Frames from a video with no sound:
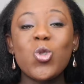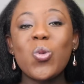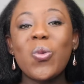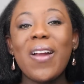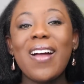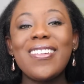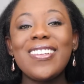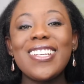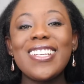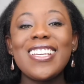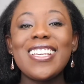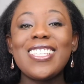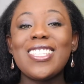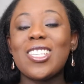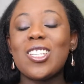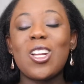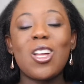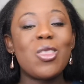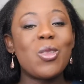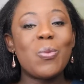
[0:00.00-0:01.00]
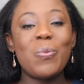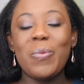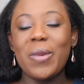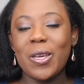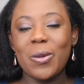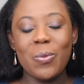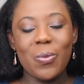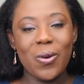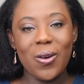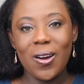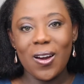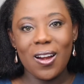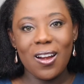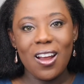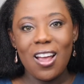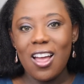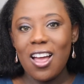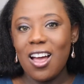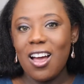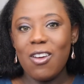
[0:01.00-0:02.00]
surrounding is another big part
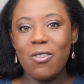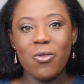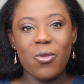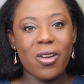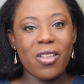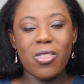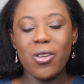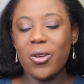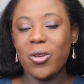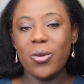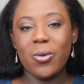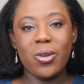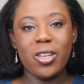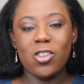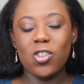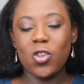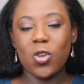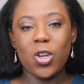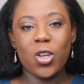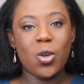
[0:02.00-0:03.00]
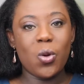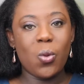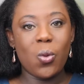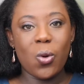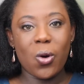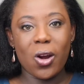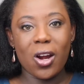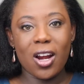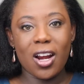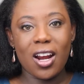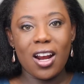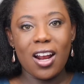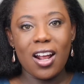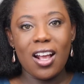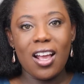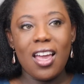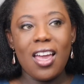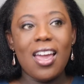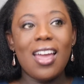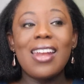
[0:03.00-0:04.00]
of whether you enjoy your work.
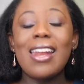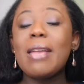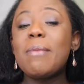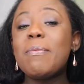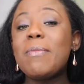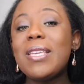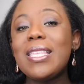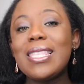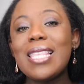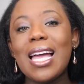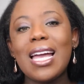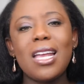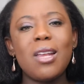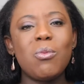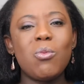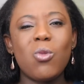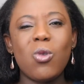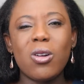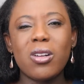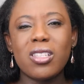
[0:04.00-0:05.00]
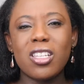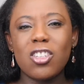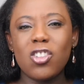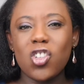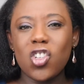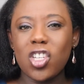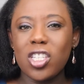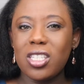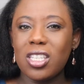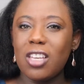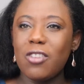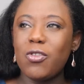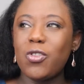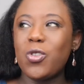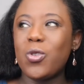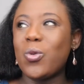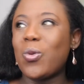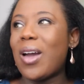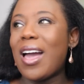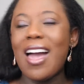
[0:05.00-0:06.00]
And I mean that in more than just
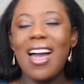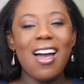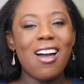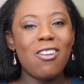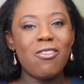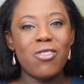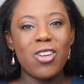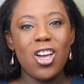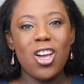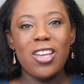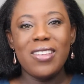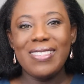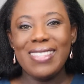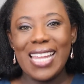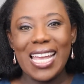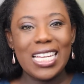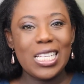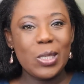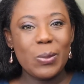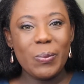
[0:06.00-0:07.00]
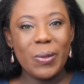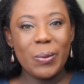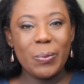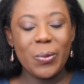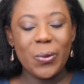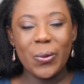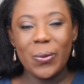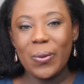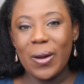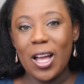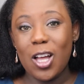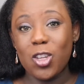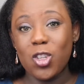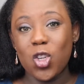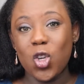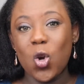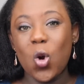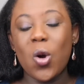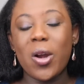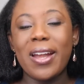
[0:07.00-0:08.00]
if you have nice people around
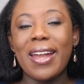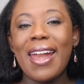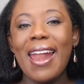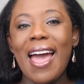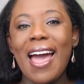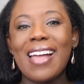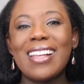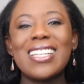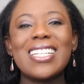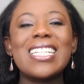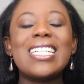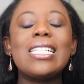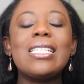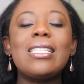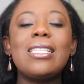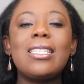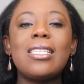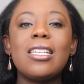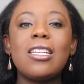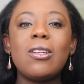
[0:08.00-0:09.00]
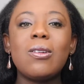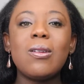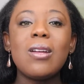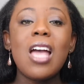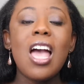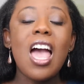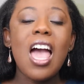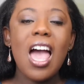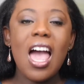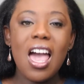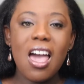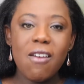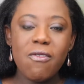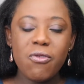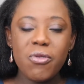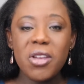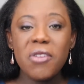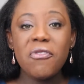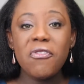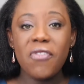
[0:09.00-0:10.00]
you or not. Consider
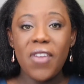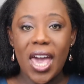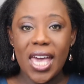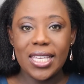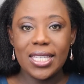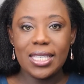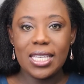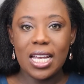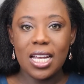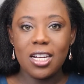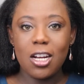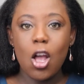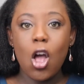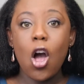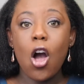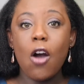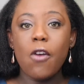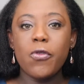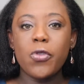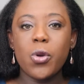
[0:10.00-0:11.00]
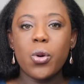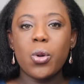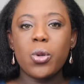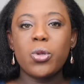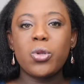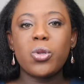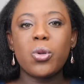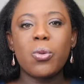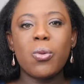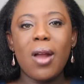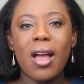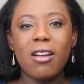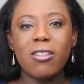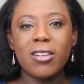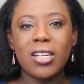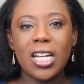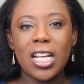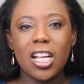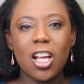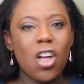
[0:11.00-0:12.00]
every facet of your
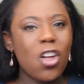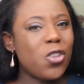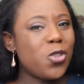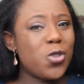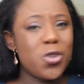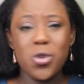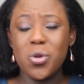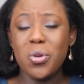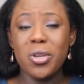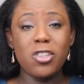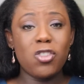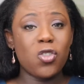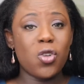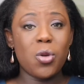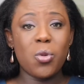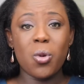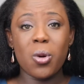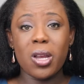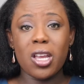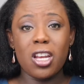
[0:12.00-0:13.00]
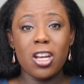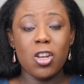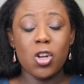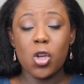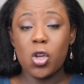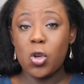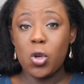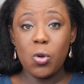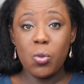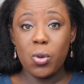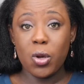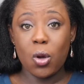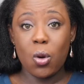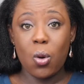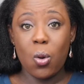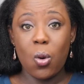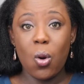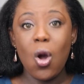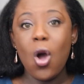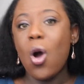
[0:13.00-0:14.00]
surrounding. Do you enjoy working at a
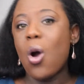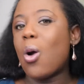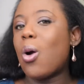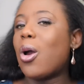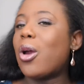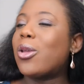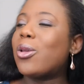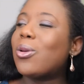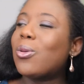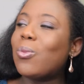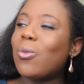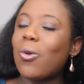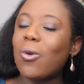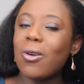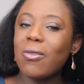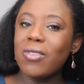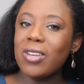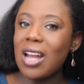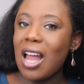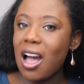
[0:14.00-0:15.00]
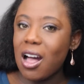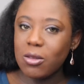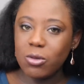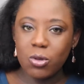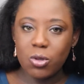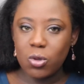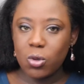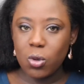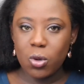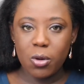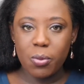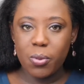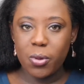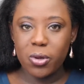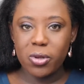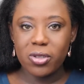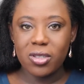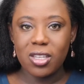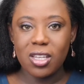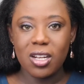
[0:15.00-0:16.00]
cubicle, or are you more of an outdoor
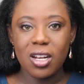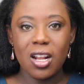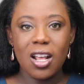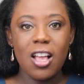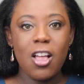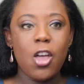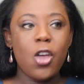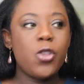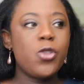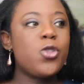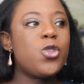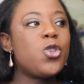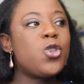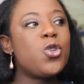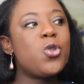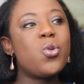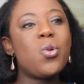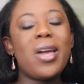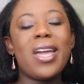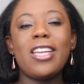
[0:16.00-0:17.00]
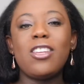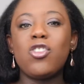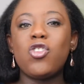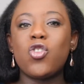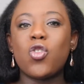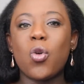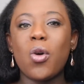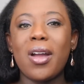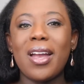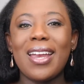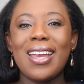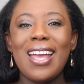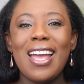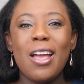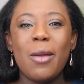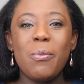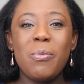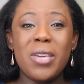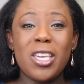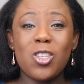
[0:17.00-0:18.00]
person? Do you enjoy
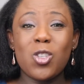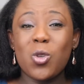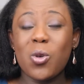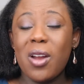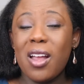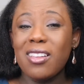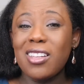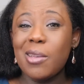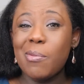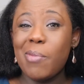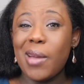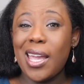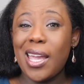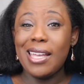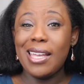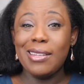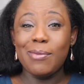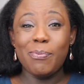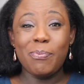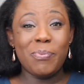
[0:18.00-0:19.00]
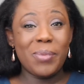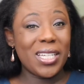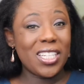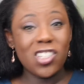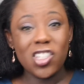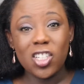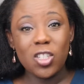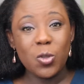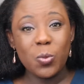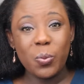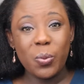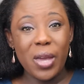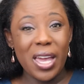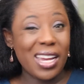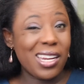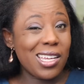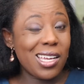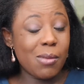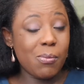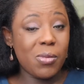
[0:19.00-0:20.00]
being surrounded any
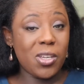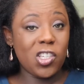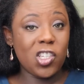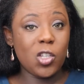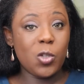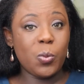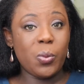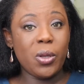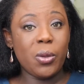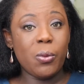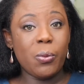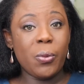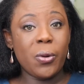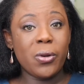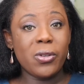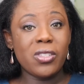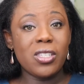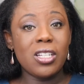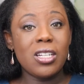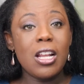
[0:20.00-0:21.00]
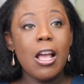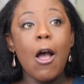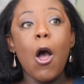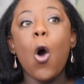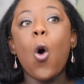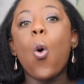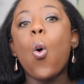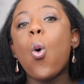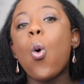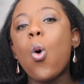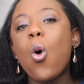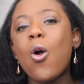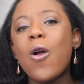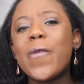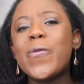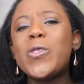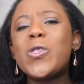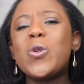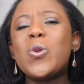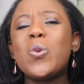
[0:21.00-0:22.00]
ambitious person,
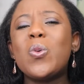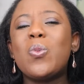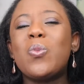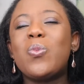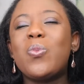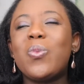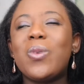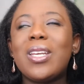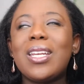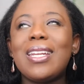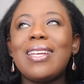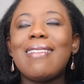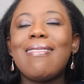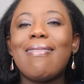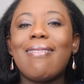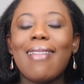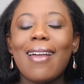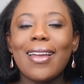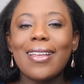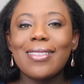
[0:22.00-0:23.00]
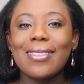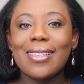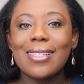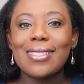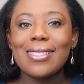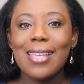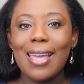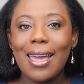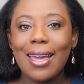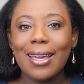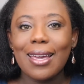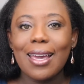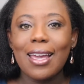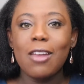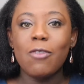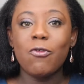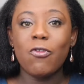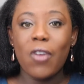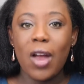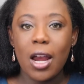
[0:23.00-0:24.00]
or do you really like the tech
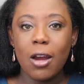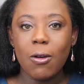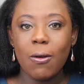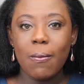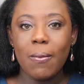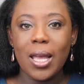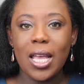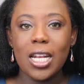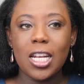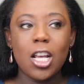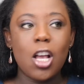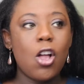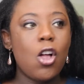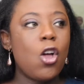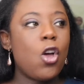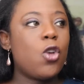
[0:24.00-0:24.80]
environment?